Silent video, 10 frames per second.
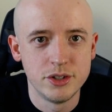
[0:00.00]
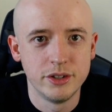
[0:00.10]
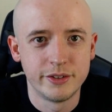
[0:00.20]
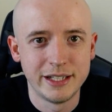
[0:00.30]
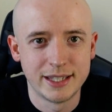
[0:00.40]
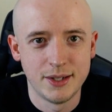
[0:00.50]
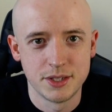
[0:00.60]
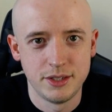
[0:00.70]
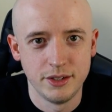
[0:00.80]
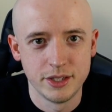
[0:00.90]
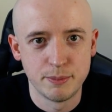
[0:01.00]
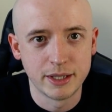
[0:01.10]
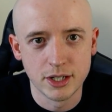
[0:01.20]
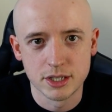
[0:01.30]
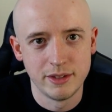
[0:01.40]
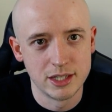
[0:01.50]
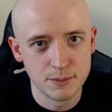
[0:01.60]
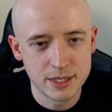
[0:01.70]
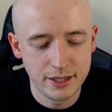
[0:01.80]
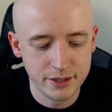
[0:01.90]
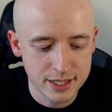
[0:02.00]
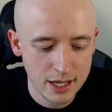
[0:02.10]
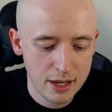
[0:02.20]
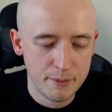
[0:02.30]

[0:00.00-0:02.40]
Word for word: hundred three thousand dollars because of these upsells.